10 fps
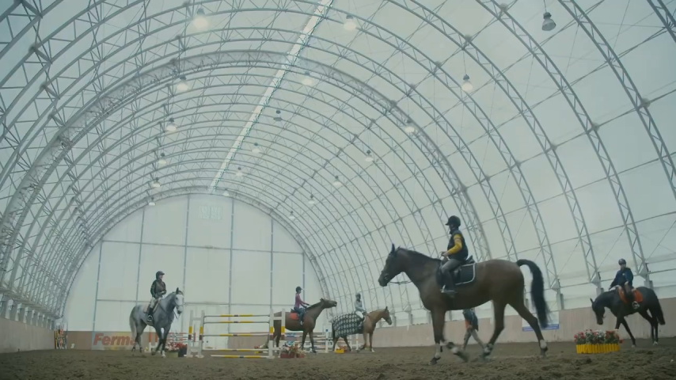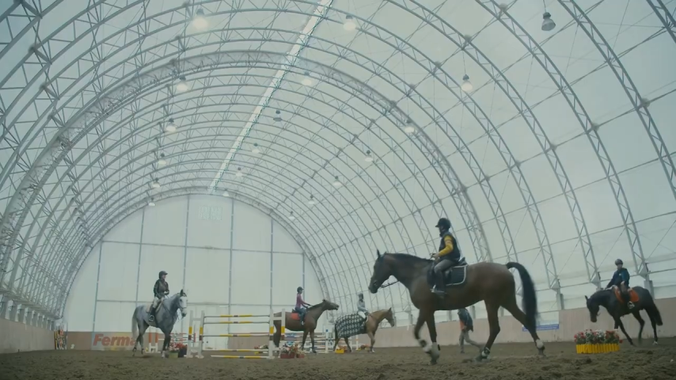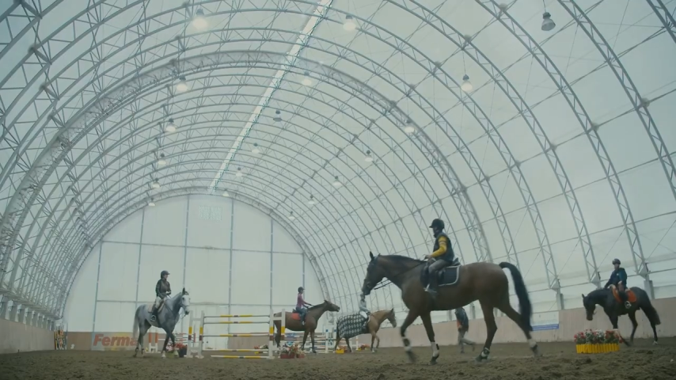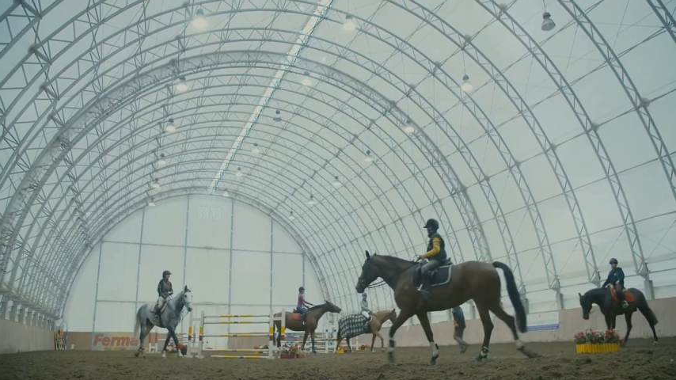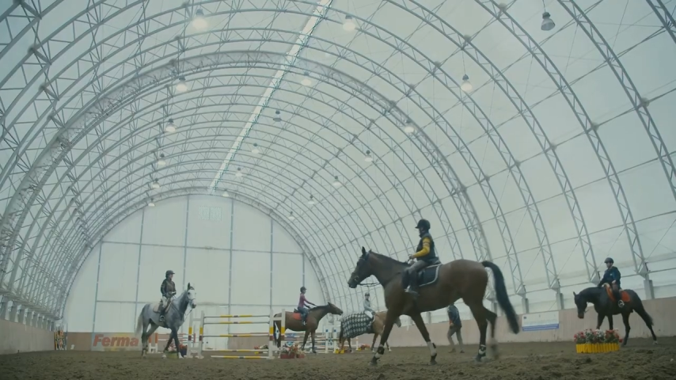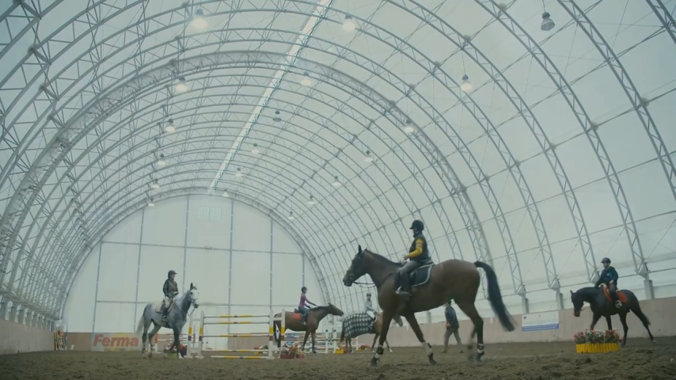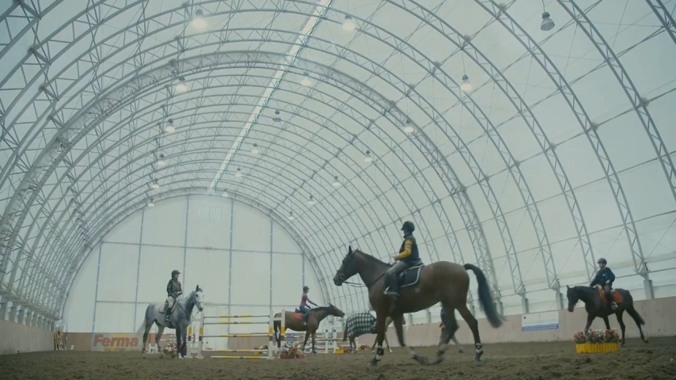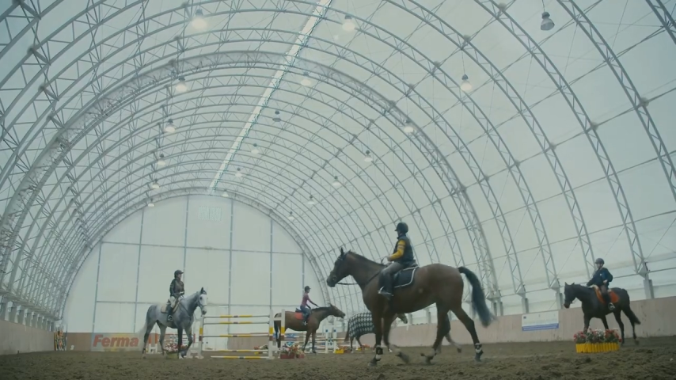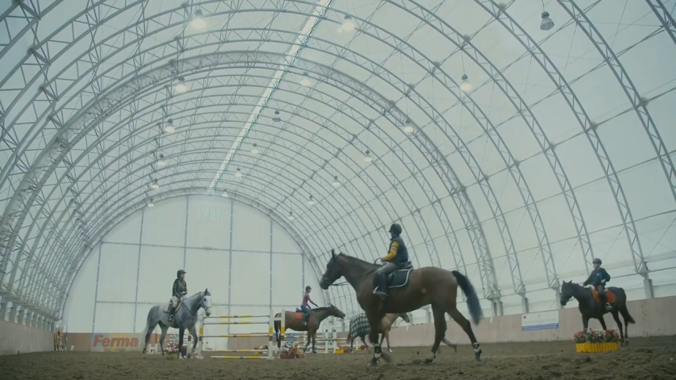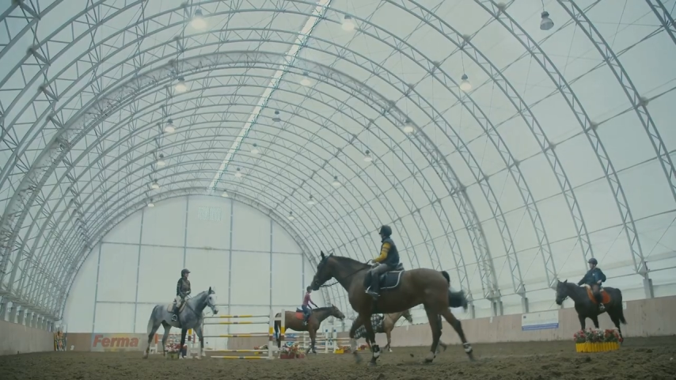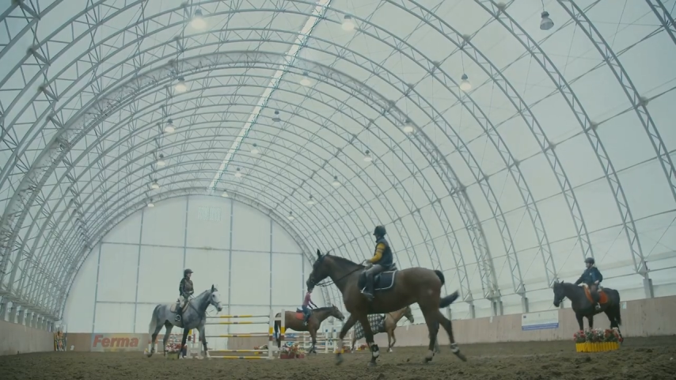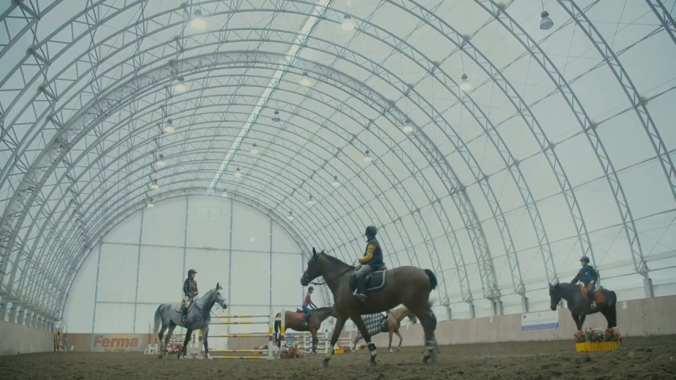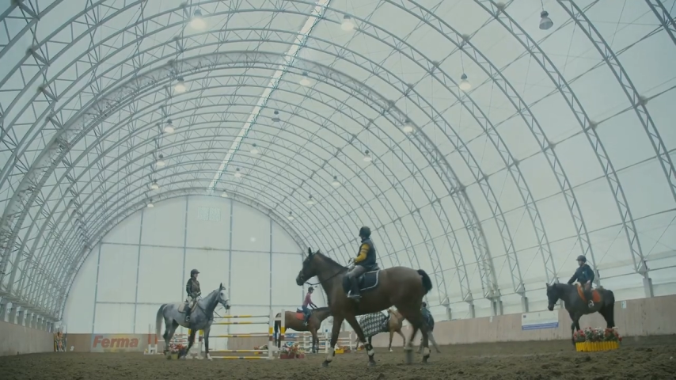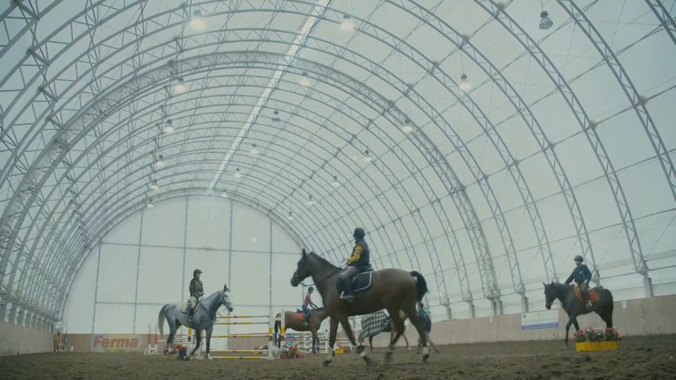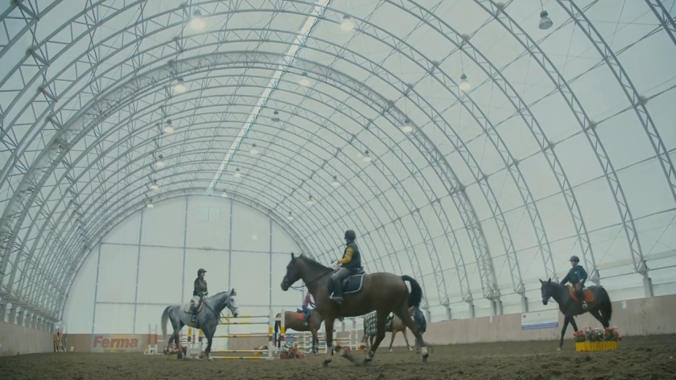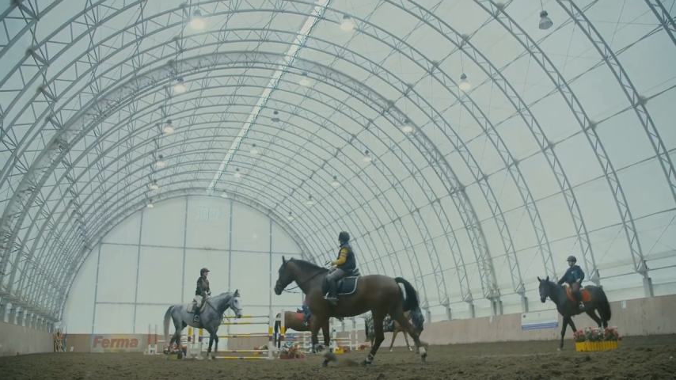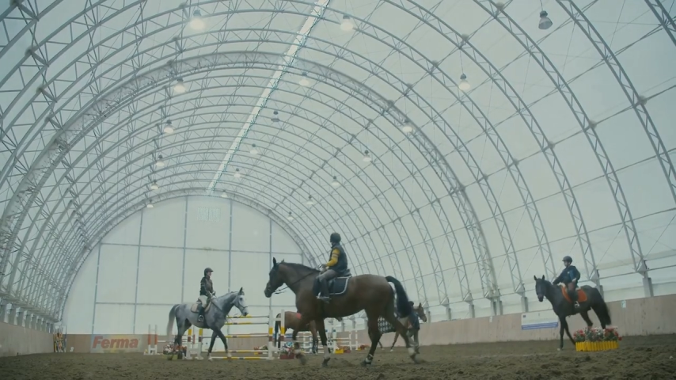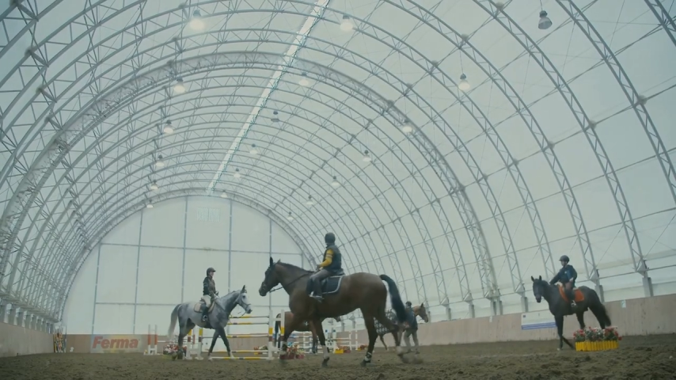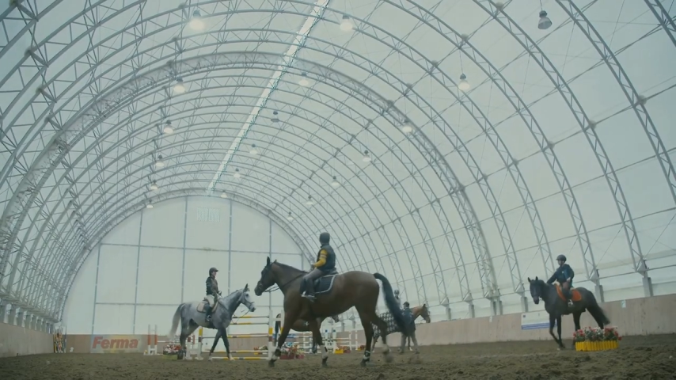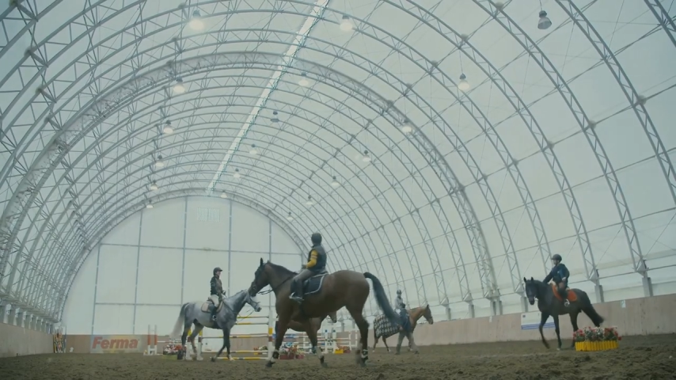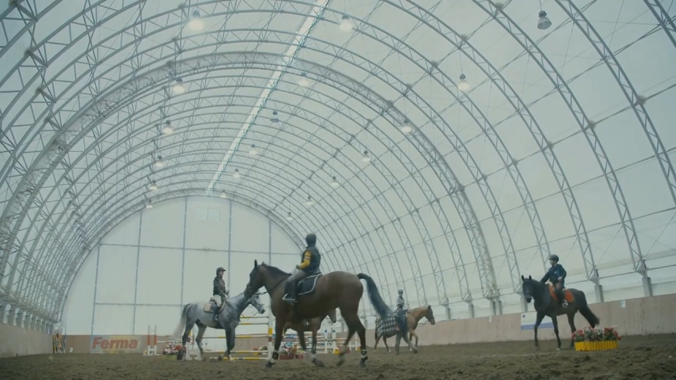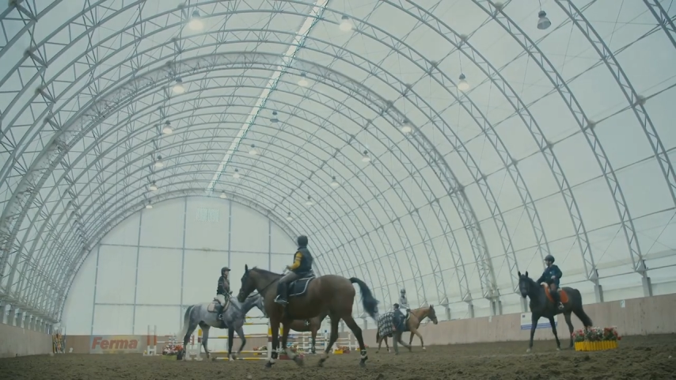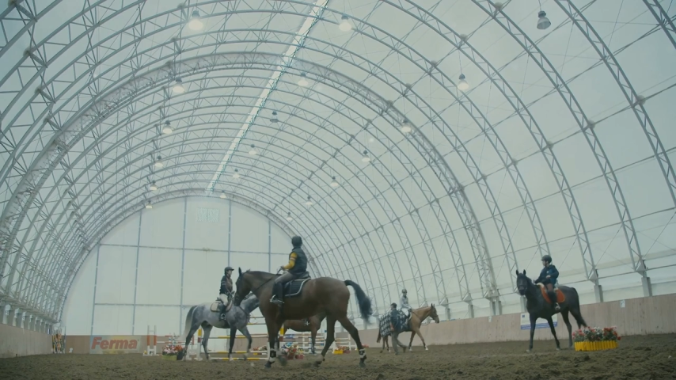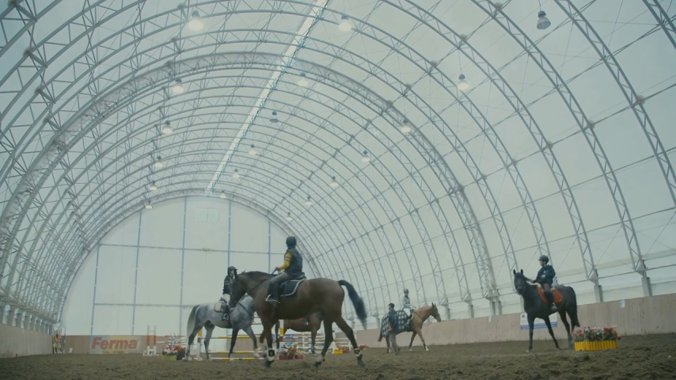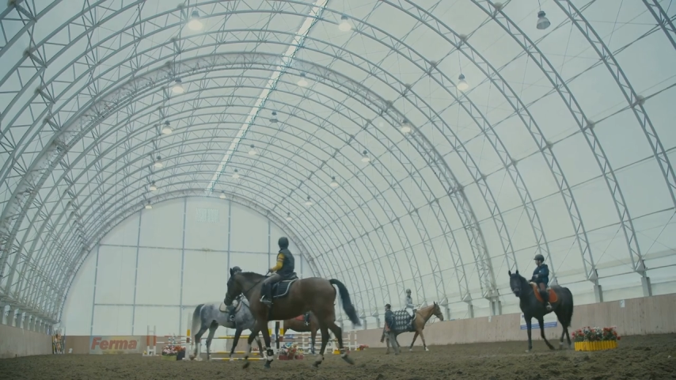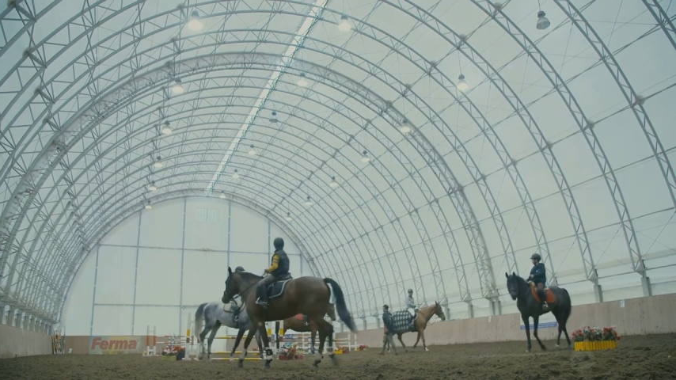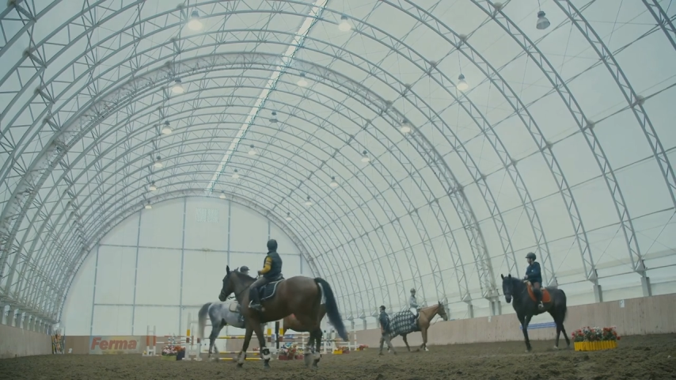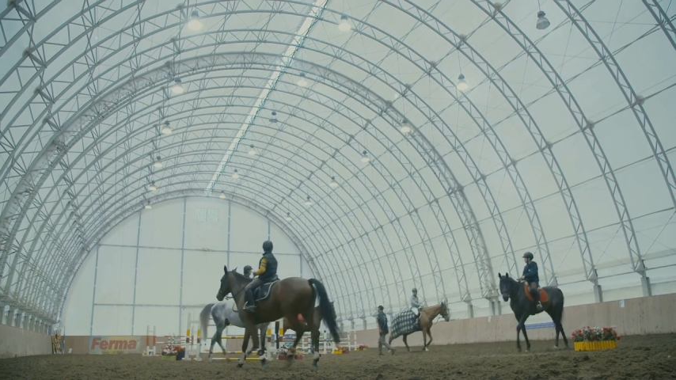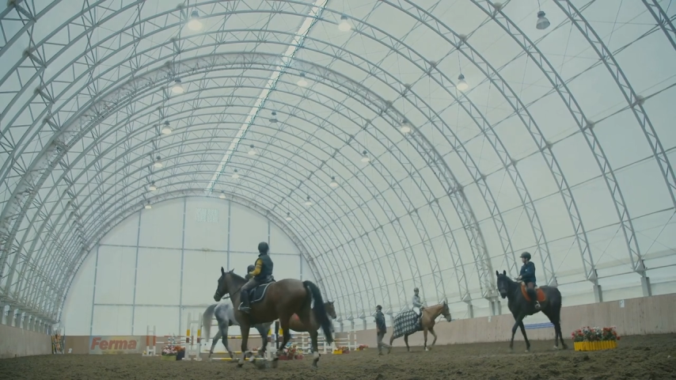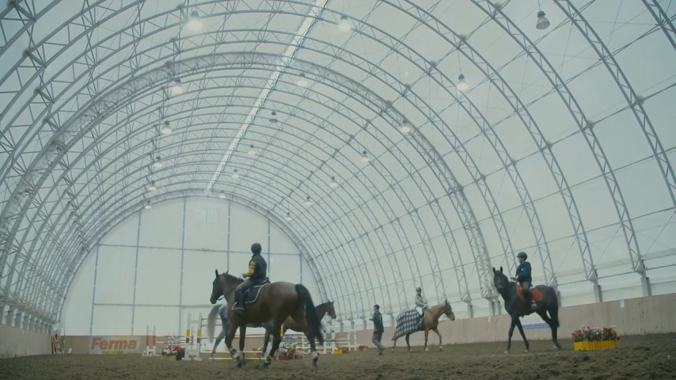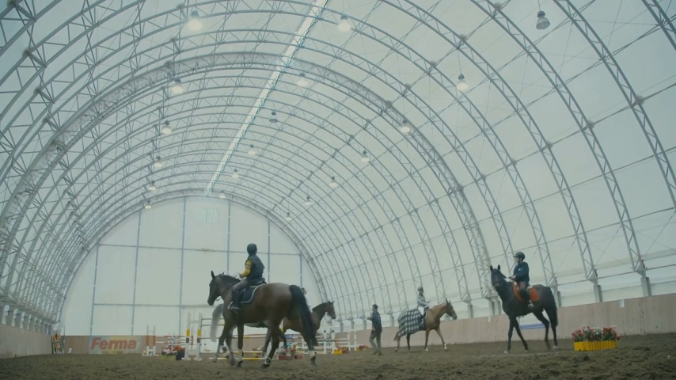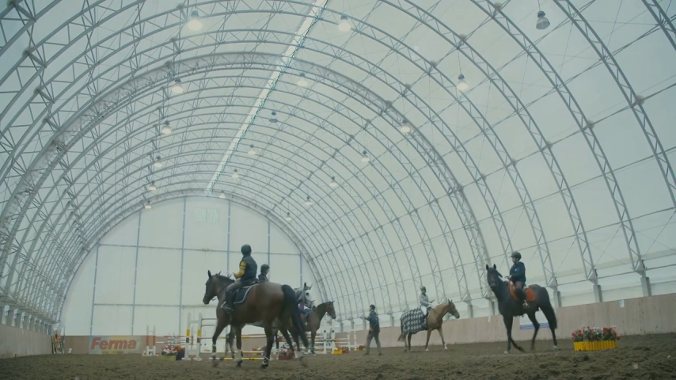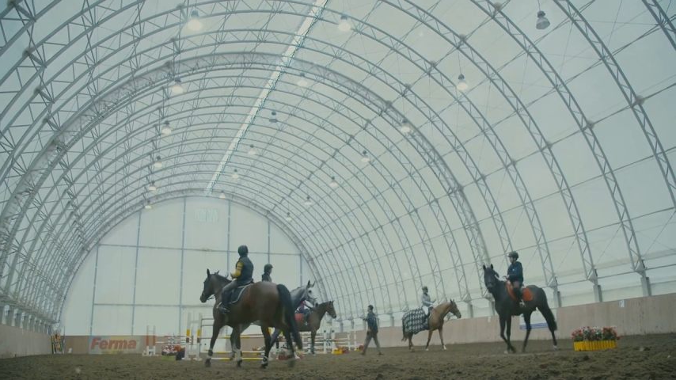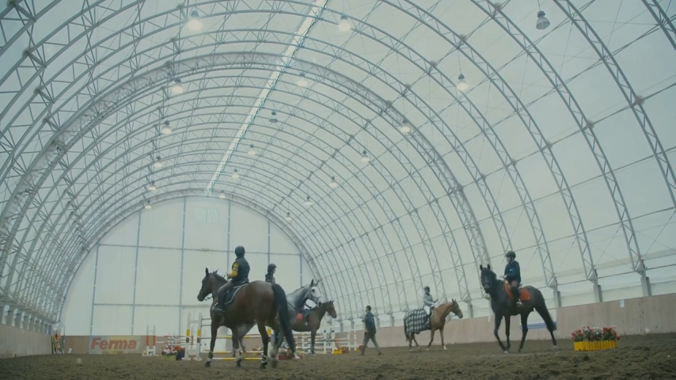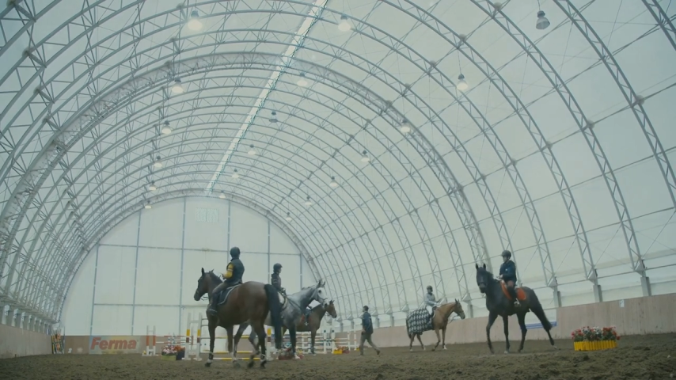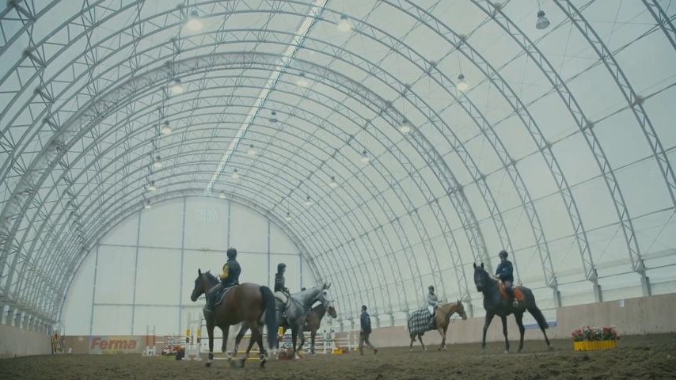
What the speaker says: (no speaker visible)